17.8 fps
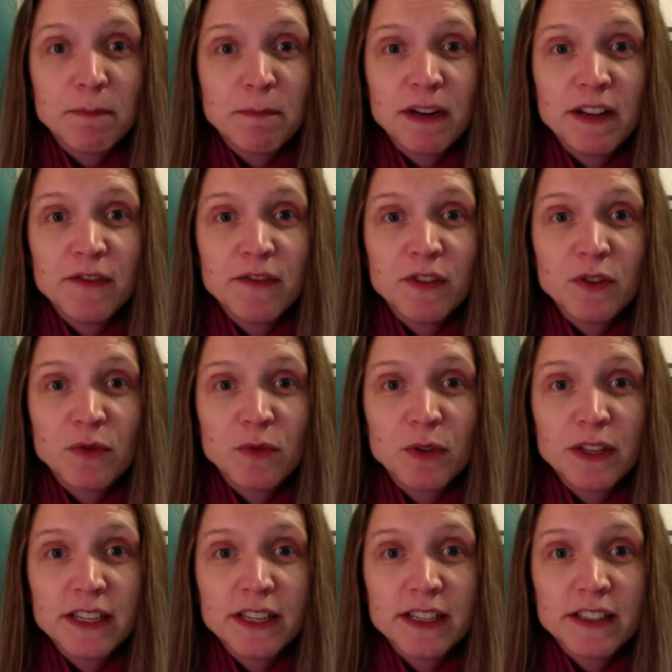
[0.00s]
But if you're
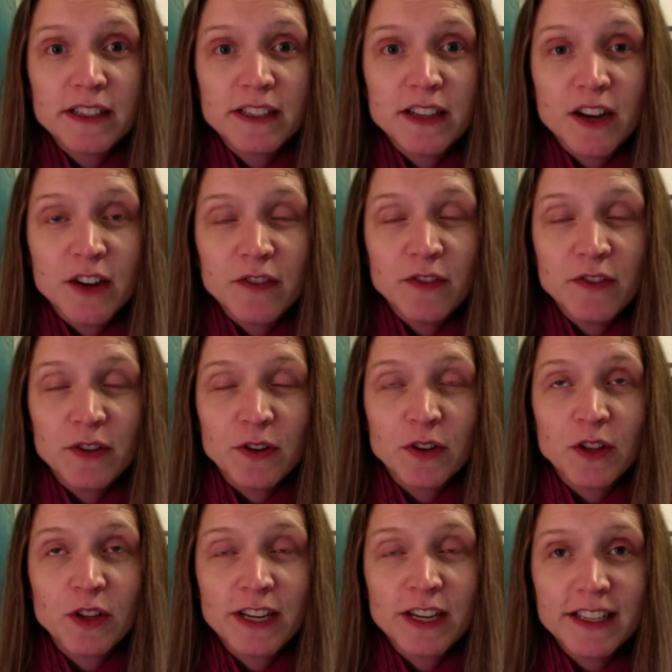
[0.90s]
willing, or if
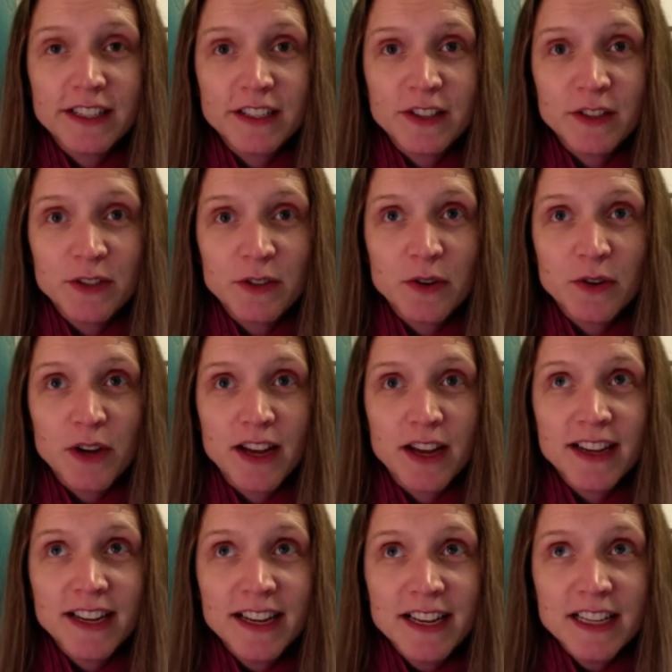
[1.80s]
you're looking to
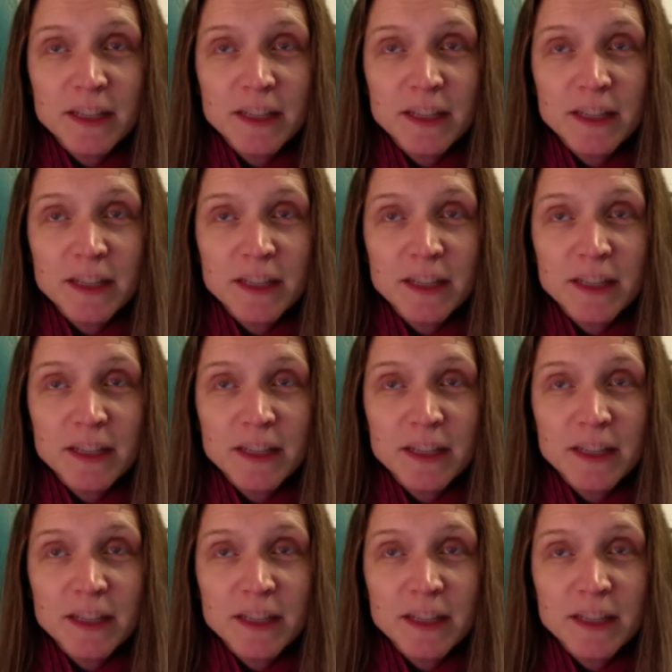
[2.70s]
uh,